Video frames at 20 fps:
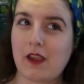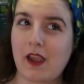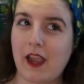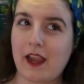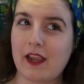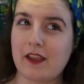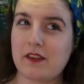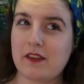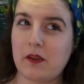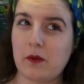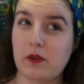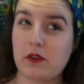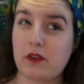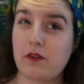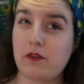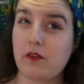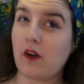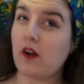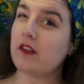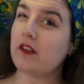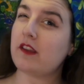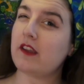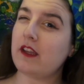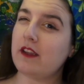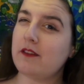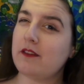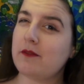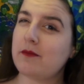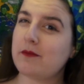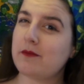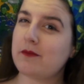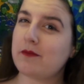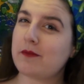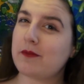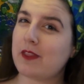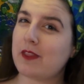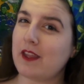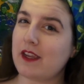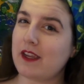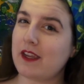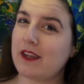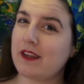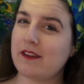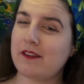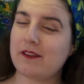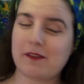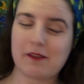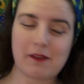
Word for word: I guess it was fall tea thinking.